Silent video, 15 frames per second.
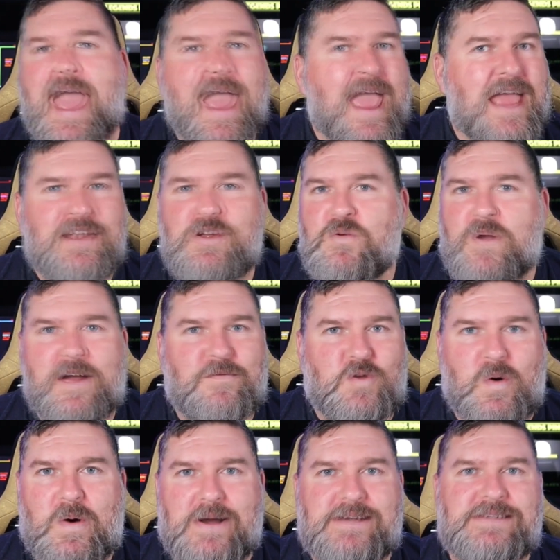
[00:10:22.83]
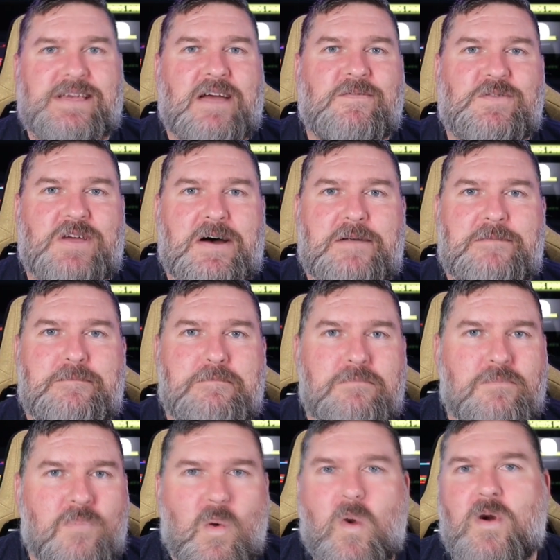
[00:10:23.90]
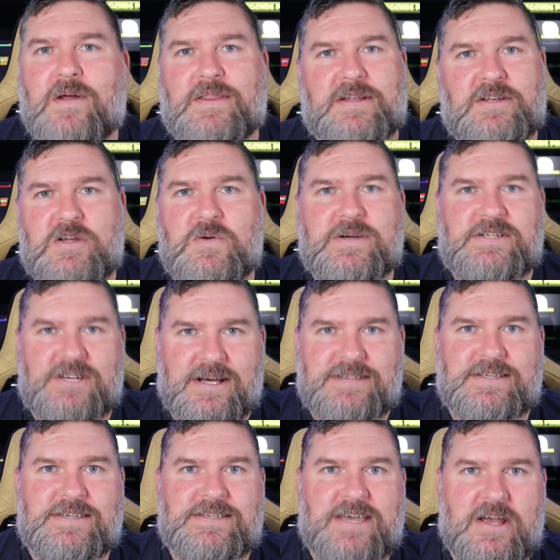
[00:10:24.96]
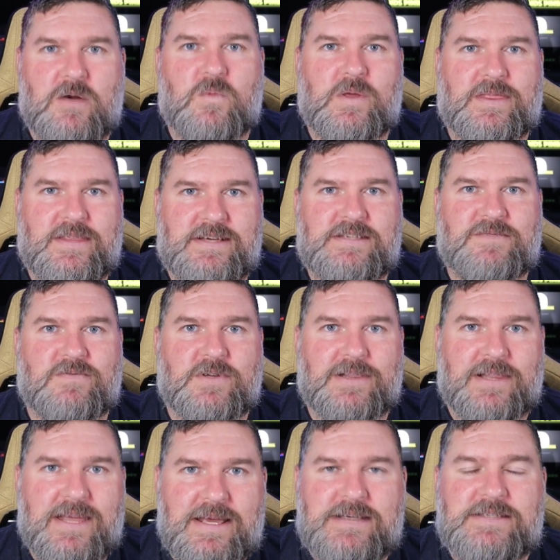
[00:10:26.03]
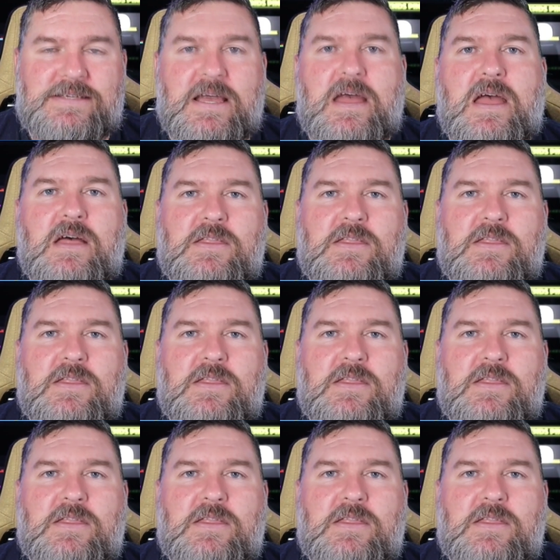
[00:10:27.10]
and New Wave Toys have done more than do it justice here with this release.